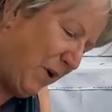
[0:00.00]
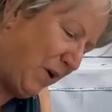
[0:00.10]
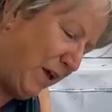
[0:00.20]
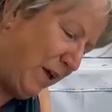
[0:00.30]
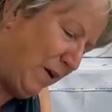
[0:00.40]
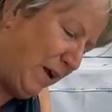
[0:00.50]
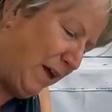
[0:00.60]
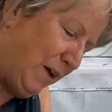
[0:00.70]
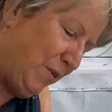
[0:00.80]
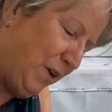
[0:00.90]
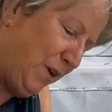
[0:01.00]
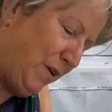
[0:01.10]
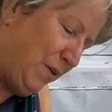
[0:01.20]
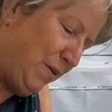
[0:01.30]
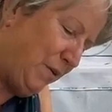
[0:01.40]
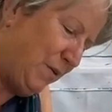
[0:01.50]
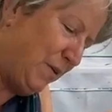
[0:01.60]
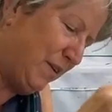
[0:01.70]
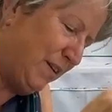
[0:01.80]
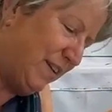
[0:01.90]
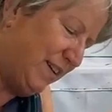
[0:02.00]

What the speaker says: Hey, Paula, how are you?